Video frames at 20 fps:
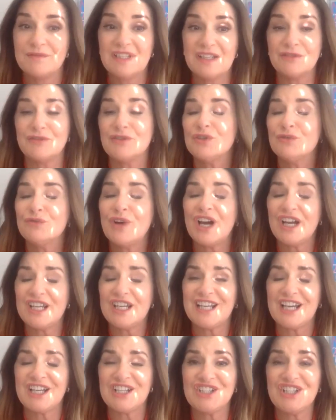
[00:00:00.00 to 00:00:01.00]
You're
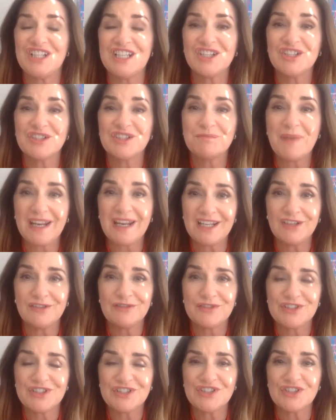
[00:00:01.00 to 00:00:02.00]
right, actually, because many of
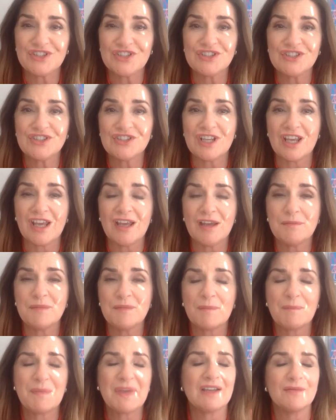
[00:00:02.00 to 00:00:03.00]
us just,
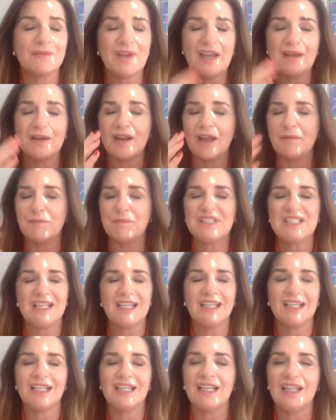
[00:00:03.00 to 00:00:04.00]
and
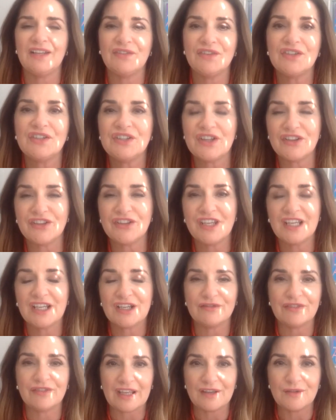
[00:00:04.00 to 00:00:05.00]
particularly if you're in the thick
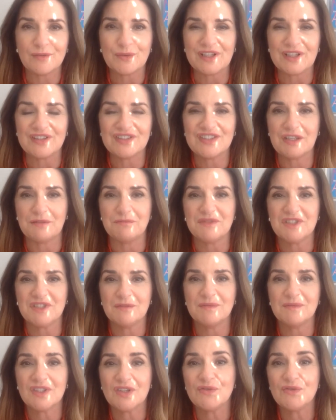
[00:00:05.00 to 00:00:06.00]
of it with
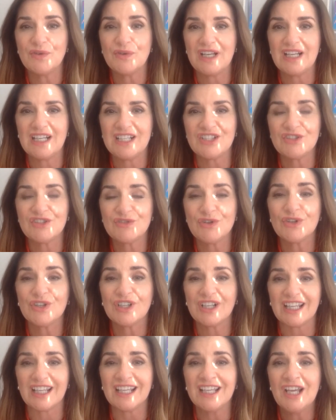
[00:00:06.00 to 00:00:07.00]
symptoms and really
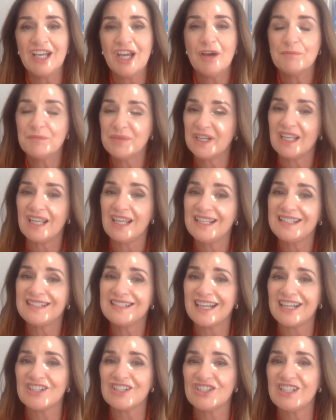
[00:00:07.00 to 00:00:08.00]
struggling, but it is
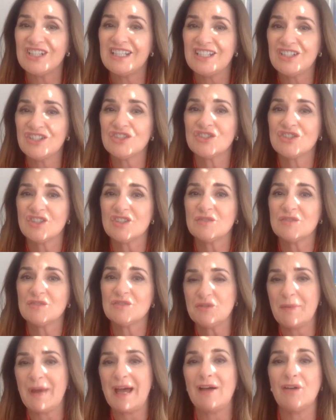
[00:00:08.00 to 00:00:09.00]
actually just as
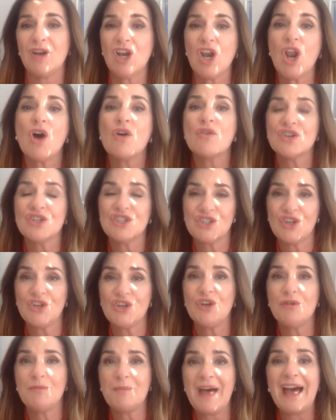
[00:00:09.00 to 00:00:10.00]
much about
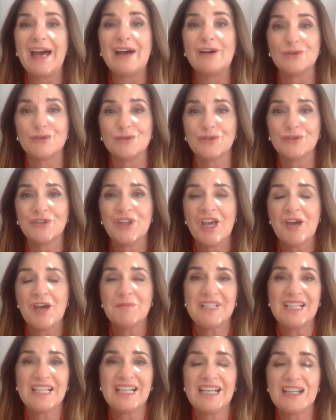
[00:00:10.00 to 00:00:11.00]
long-term health,
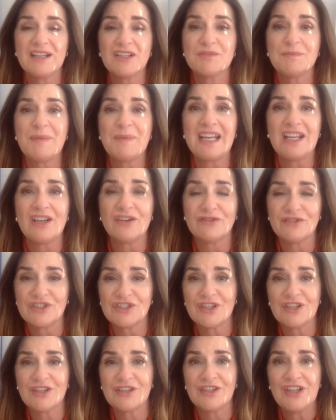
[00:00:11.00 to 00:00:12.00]
particularly because many of us
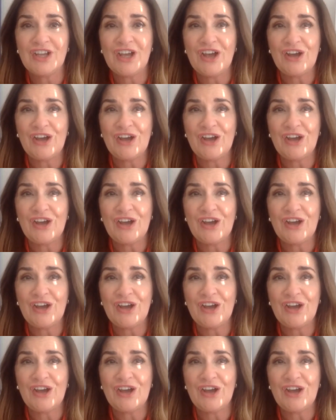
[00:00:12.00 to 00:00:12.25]
are,